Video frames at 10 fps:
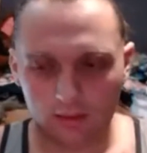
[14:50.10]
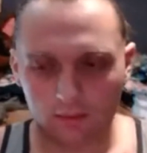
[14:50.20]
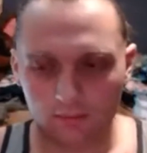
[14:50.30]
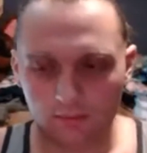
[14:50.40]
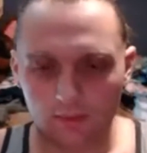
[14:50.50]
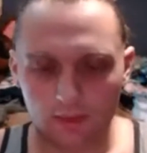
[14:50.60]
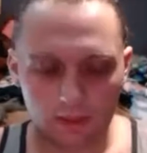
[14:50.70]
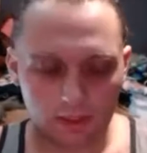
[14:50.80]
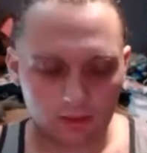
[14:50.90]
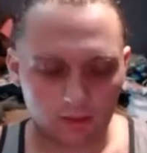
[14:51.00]
Feeling
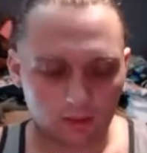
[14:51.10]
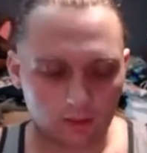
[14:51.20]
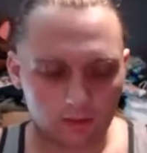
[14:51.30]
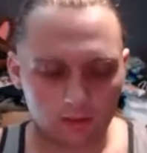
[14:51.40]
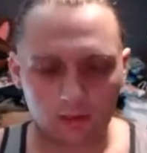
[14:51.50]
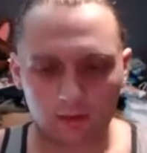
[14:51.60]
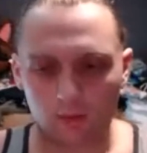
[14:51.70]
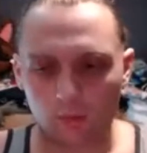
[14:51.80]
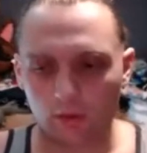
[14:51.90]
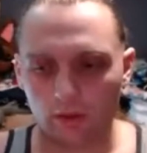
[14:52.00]
like all your
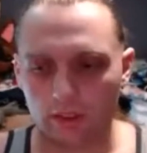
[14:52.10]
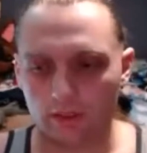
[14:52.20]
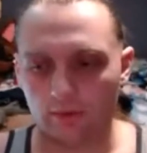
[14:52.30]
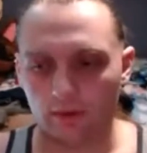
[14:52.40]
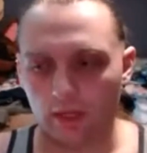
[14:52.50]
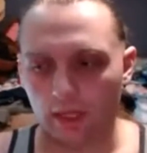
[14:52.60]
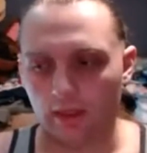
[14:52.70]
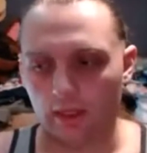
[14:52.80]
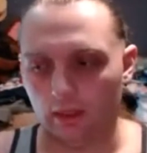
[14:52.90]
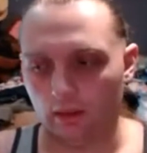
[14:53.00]
hard work is for
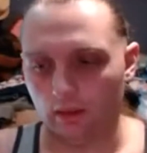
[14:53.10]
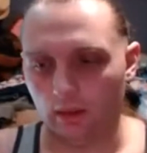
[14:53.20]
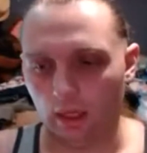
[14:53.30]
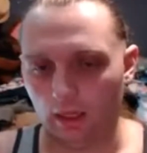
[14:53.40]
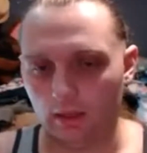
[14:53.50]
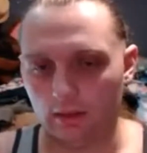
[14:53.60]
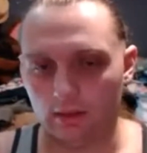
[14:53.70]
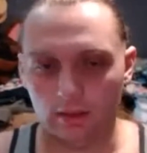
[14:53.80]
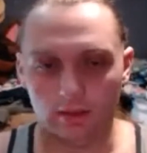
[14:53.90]
nothing, and